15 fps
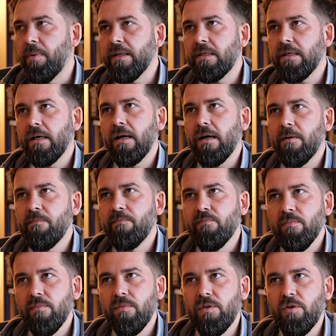
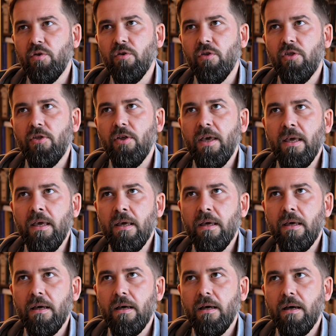but do you think
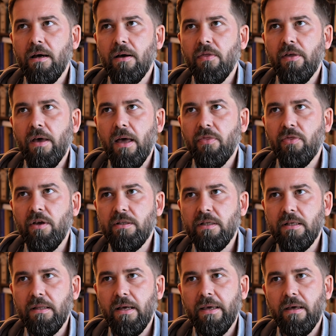that
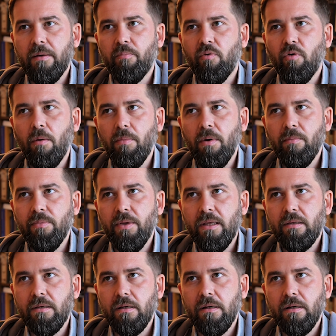this is like a problem
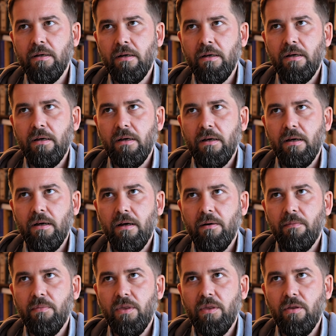that
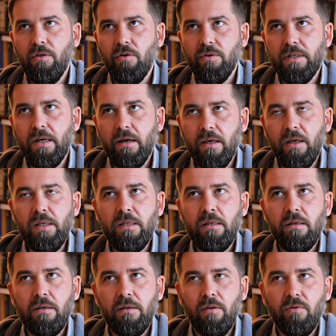those
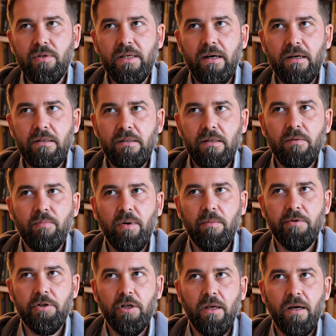guys in
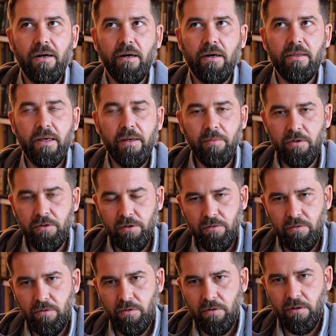publishing are unable
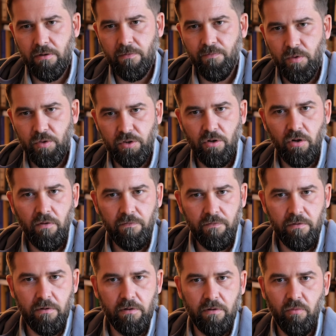to solve?
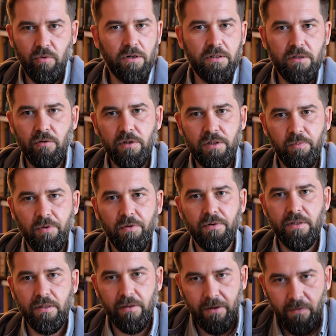What is your
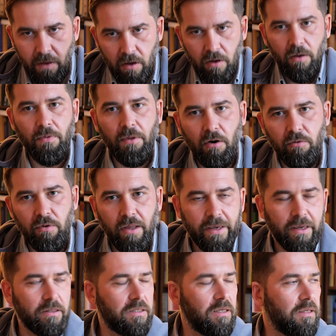experience? And then now
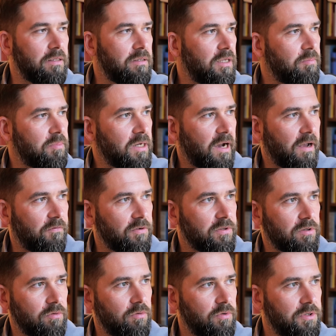like a deep dive
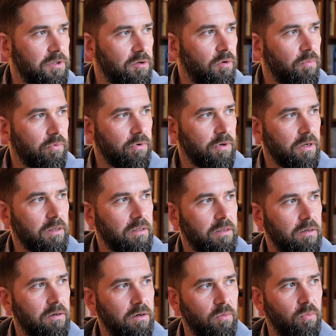into your product.
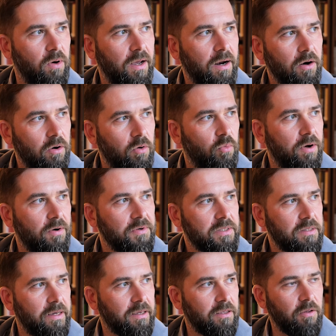Where
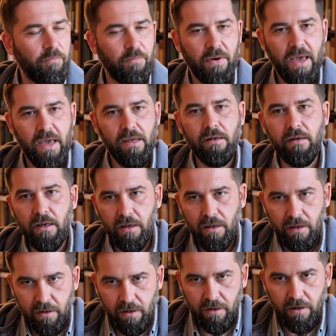is like the pain,
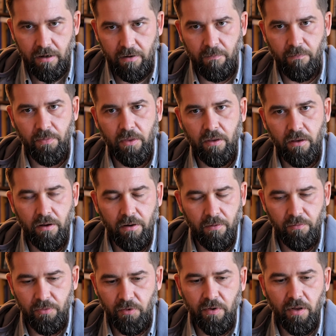
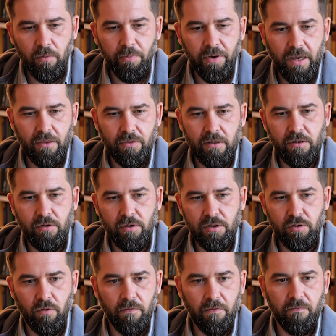the real pain that you are
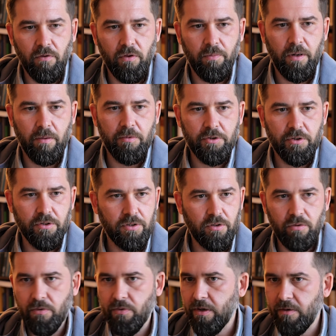solving for the publishers?
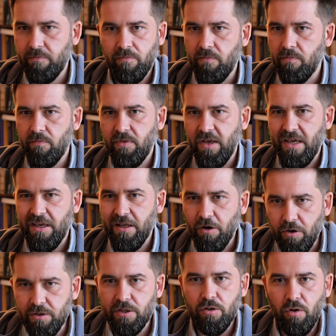So they
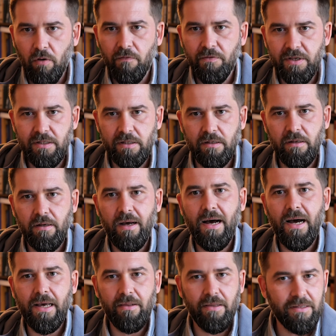cannot solve this
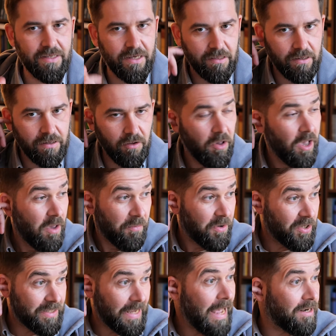highly technical,
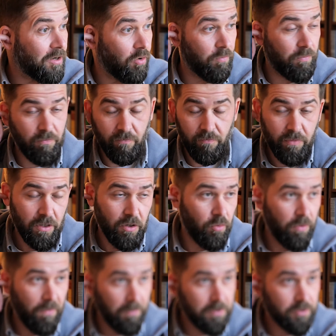because I know
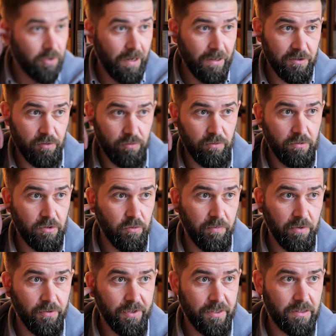we've been trying to
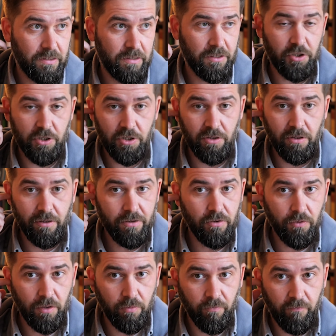build this suggestion
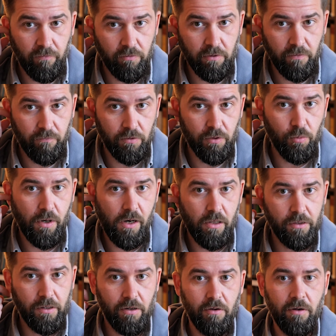algorithm for a
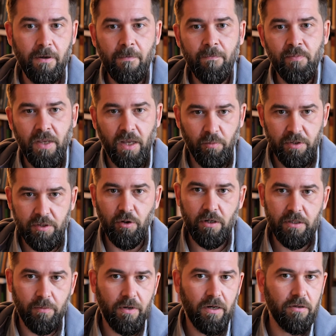while now, and we
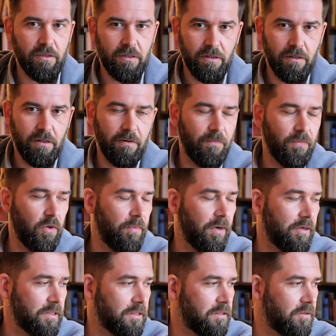talked about
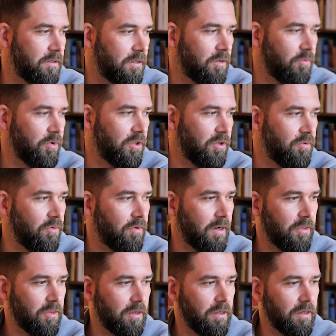it with you,
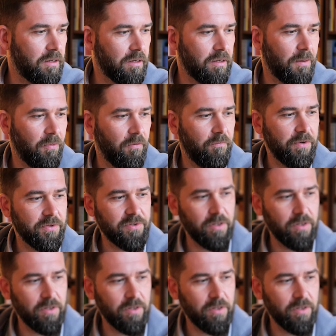I think, a couple of